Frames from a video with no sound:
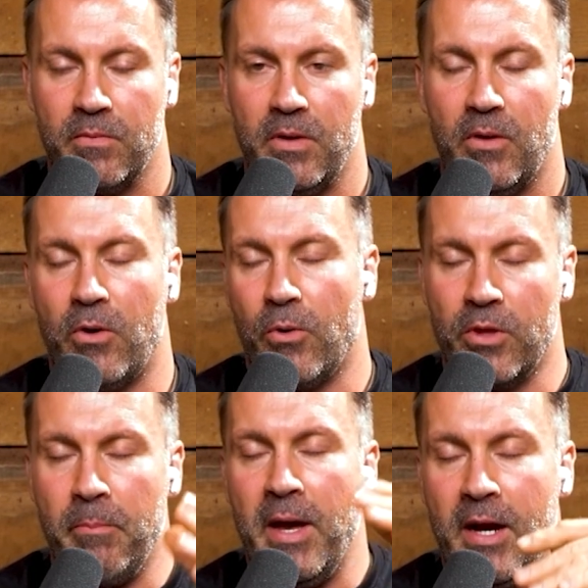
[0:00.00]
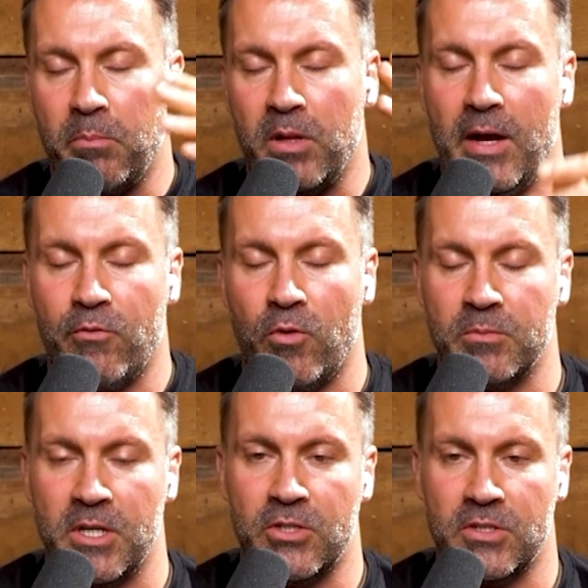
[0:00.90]
or the Meta
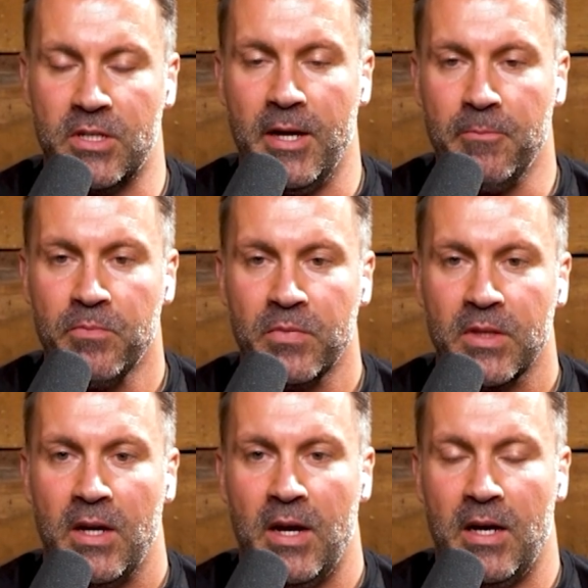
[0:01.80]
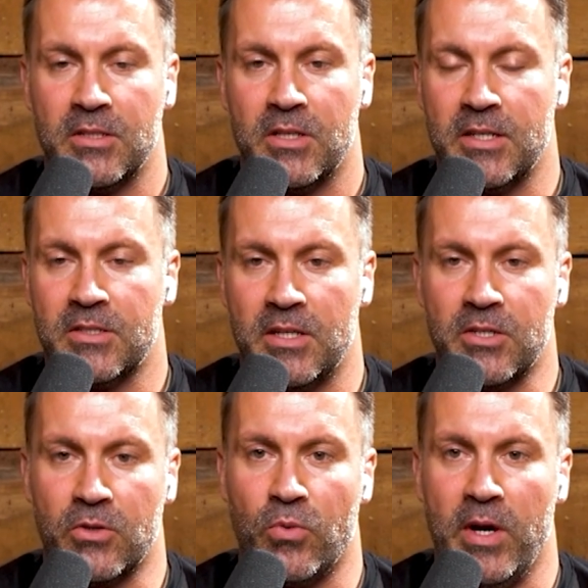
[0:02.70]
platforms, I should say. So that's a
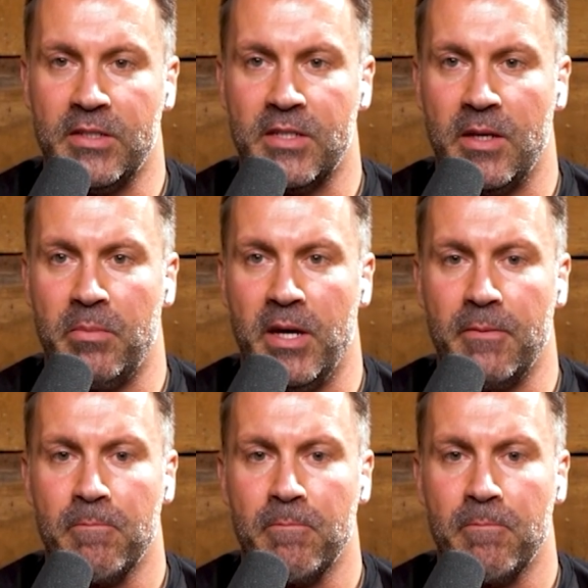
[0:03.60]
great tidbit.